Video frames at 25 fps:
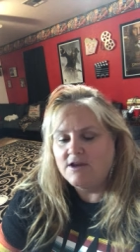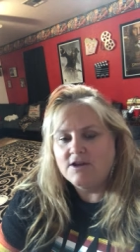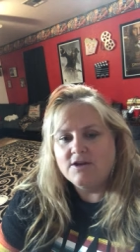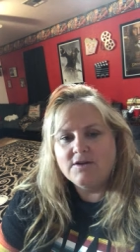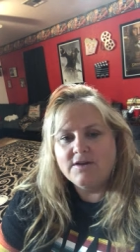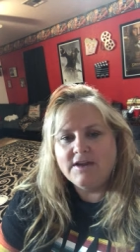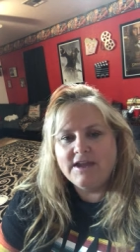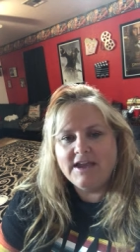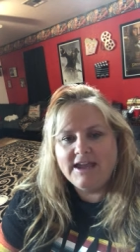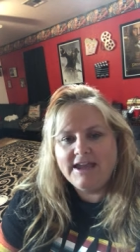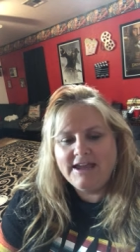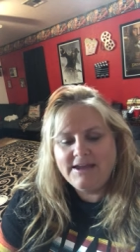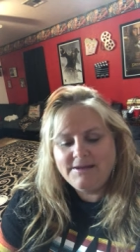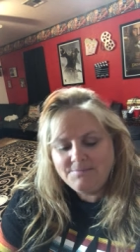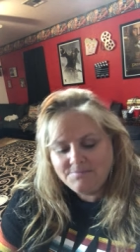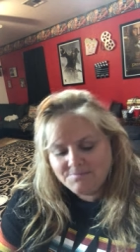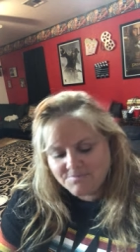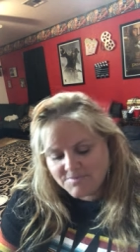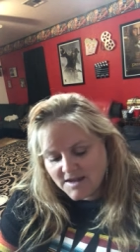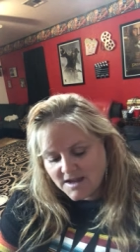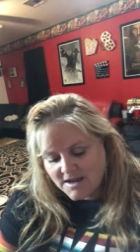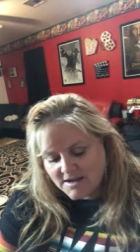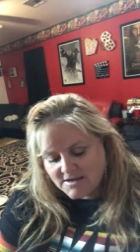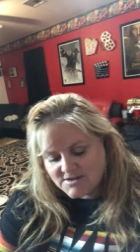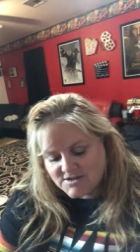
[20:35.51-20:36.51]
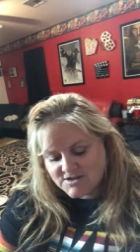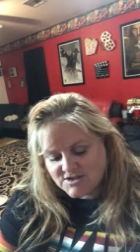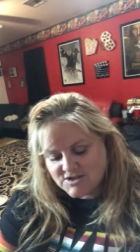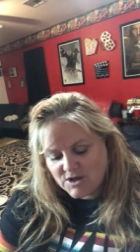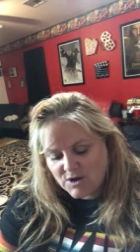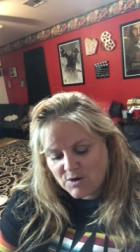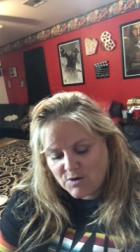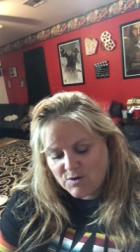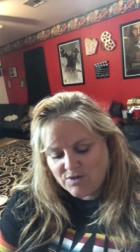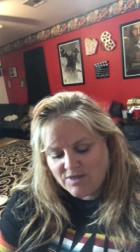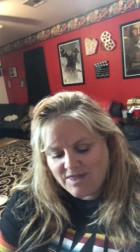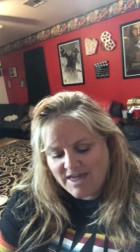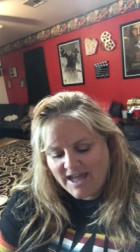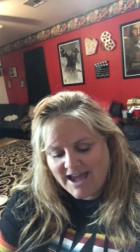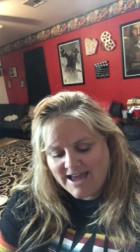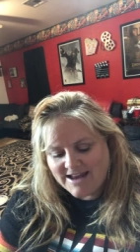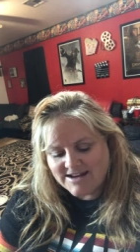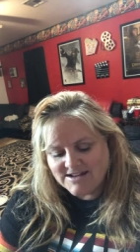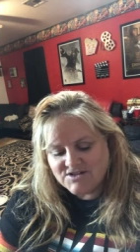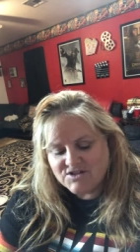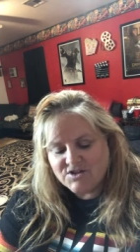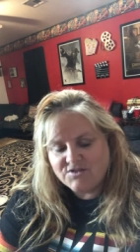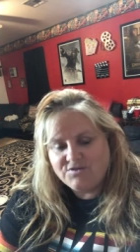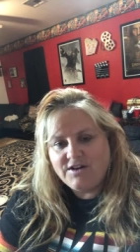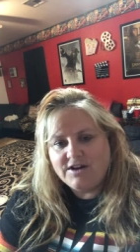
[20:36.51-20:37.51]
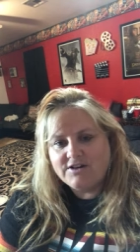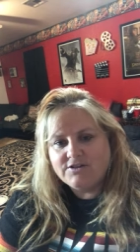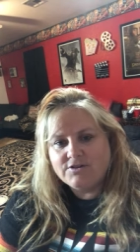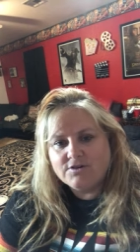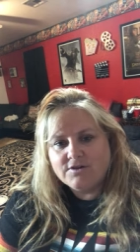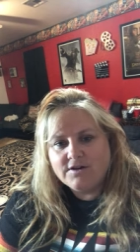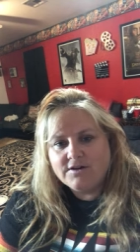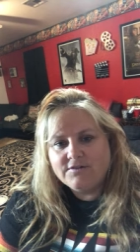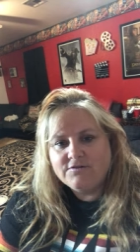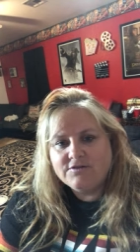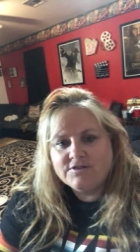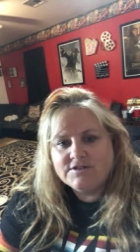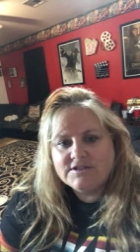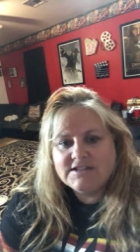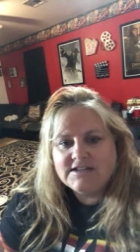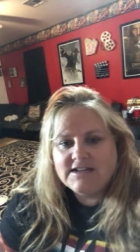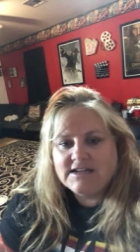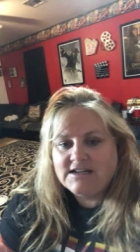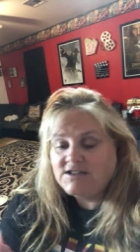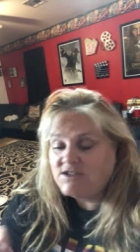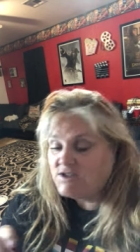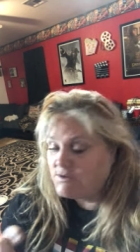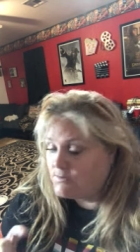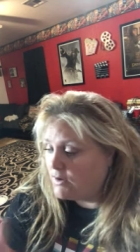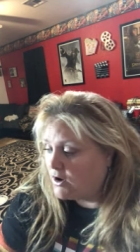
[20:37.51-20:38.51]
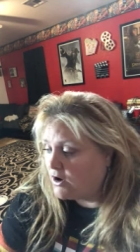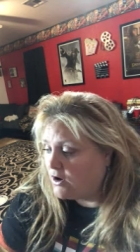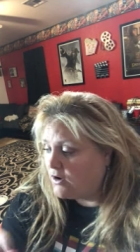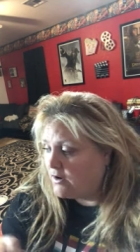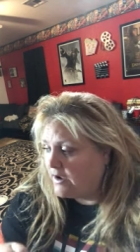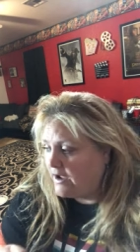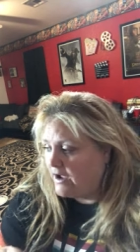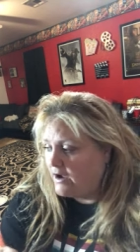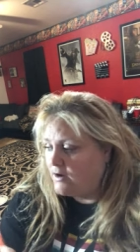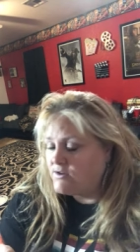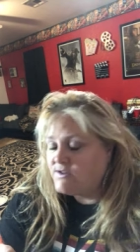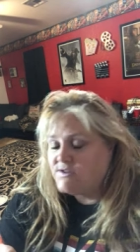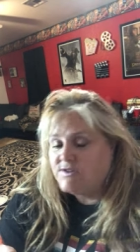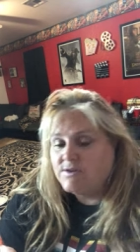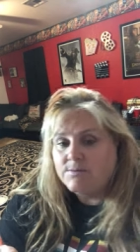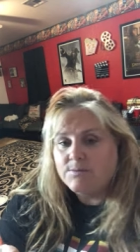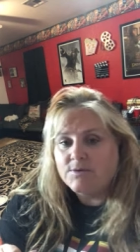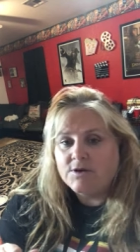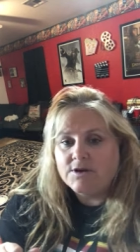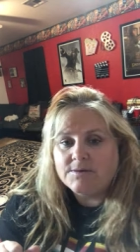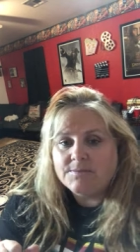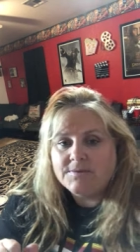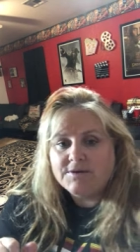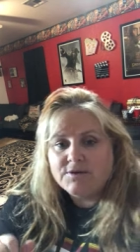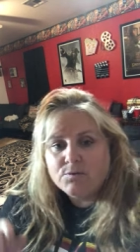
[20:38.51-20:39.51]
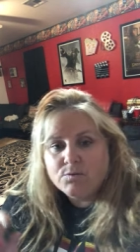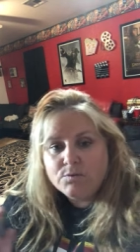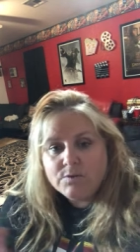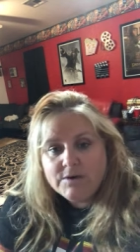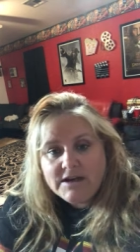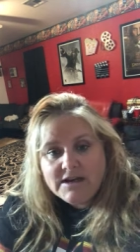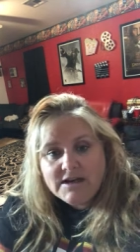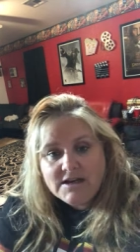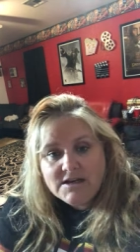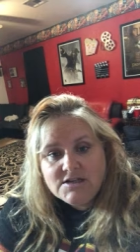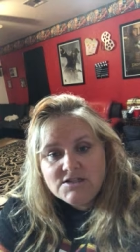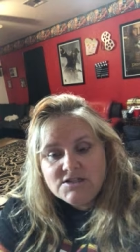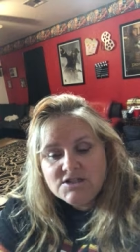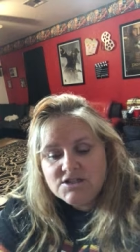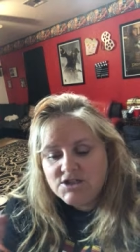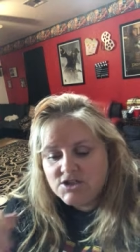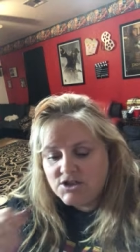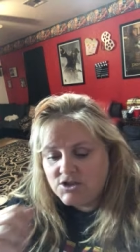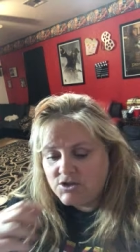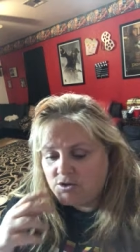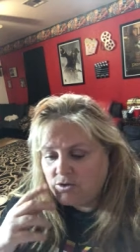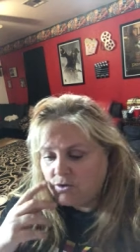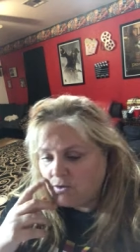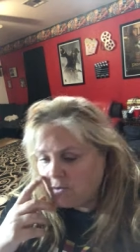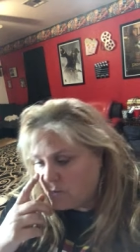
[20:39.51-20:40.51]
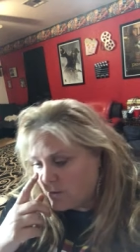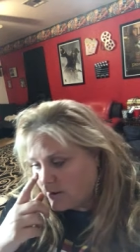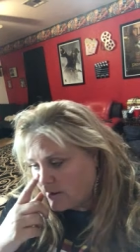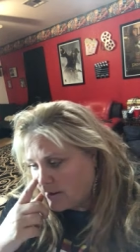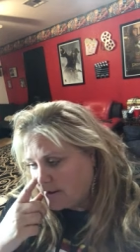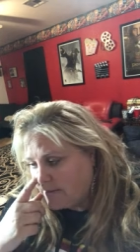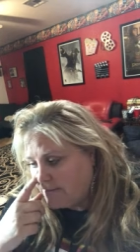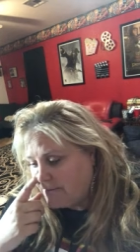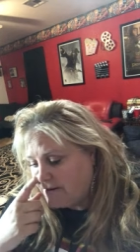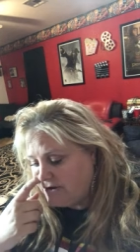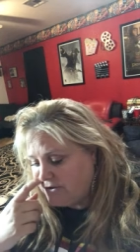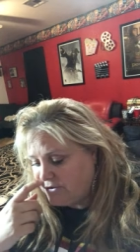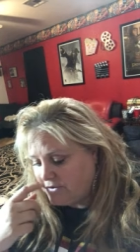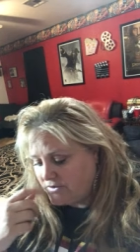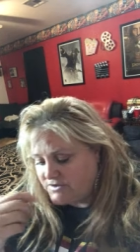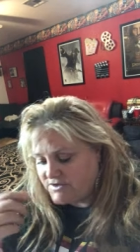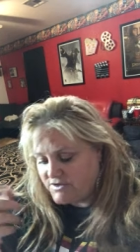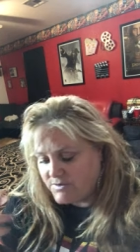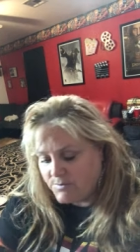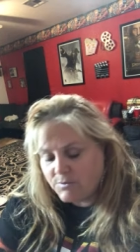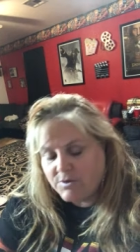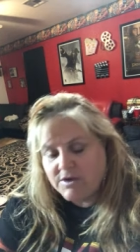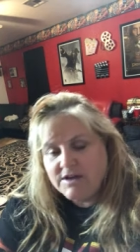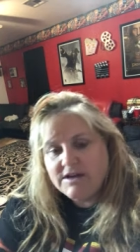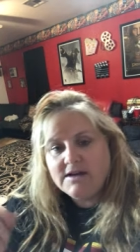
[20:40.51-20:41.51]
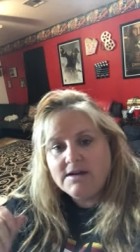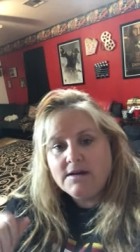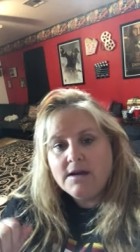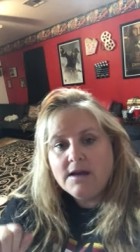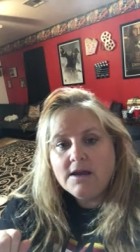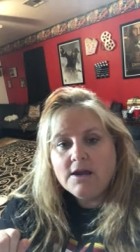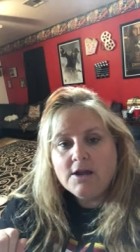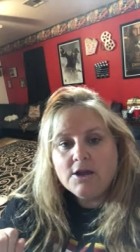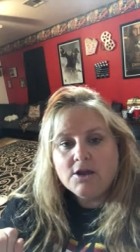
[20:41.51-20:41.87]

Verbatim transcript: Okay, so that is our fact or crud for today. Tomorrow I also am gonna be reading to you. We're gonna be doing some reading.